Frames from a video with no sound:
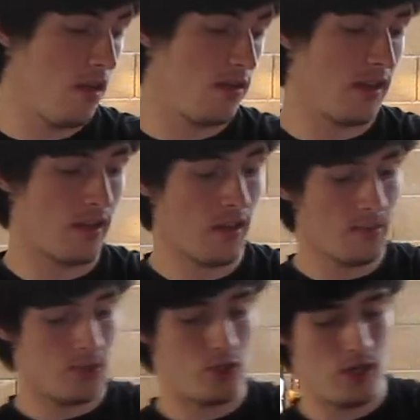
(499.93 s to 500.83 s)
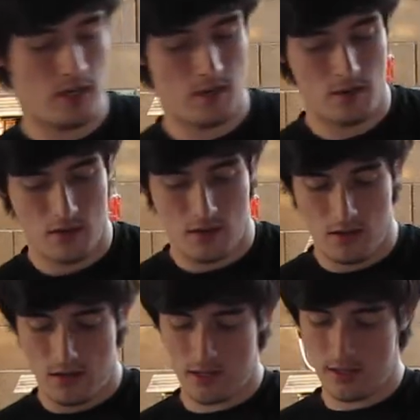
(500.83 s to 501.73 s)
The Eclipse gene
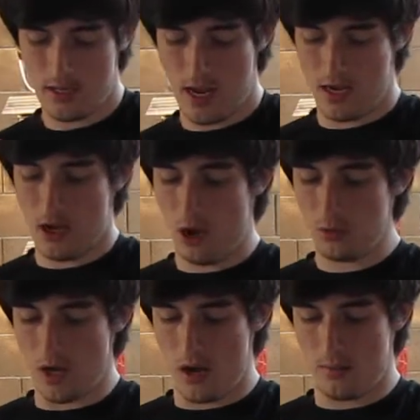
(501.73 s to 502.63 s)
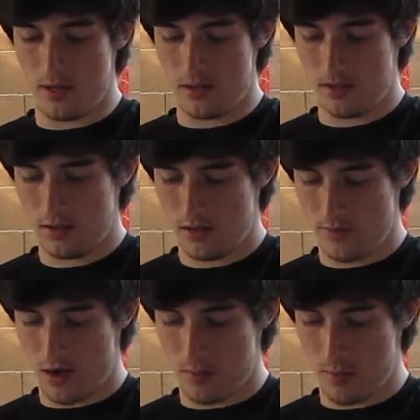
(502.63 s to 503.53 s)
is a codominant, if
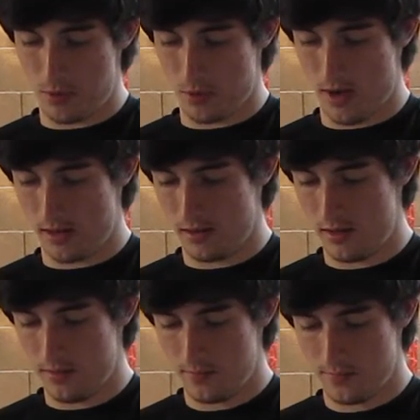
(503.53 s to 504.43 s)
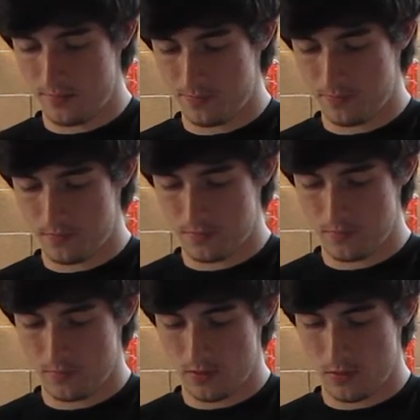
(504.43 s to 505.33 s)
I remember correctly,
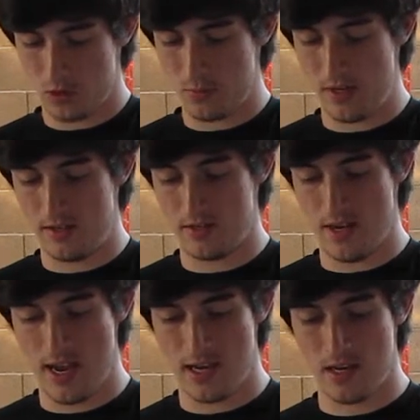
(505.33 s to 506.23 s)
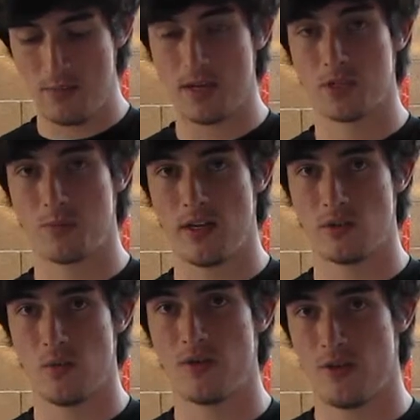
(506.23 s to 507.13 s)
which means that it can be
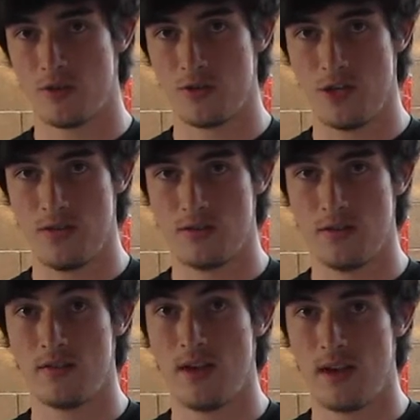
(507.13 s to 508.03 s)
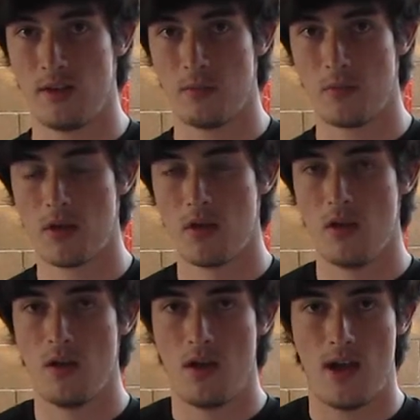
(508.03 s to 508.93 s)
expressed with other genes in tandem,
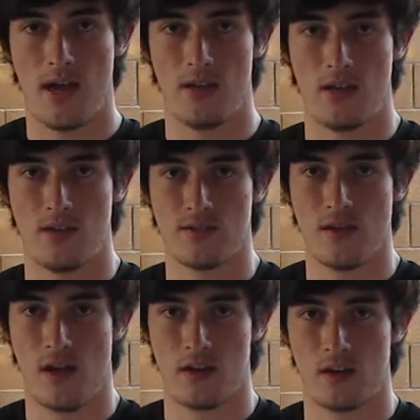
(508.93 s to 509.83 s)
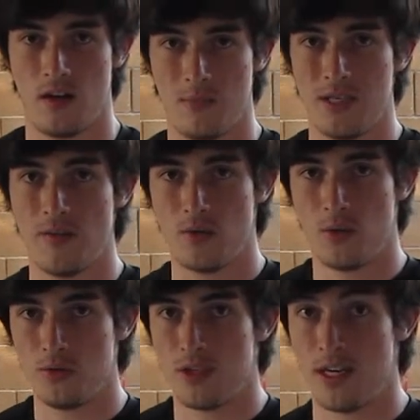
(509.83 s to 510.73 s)
and it's not going to be
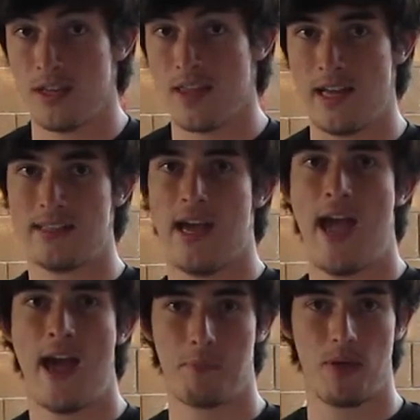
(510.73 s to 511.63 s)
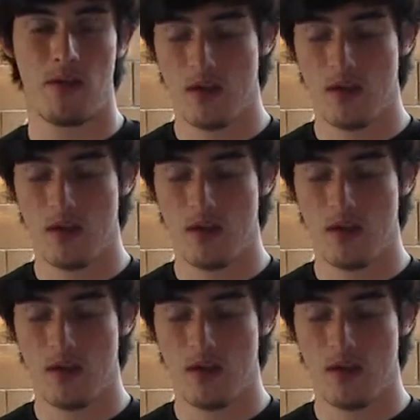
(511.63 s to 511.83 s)
difficult to get that to happen.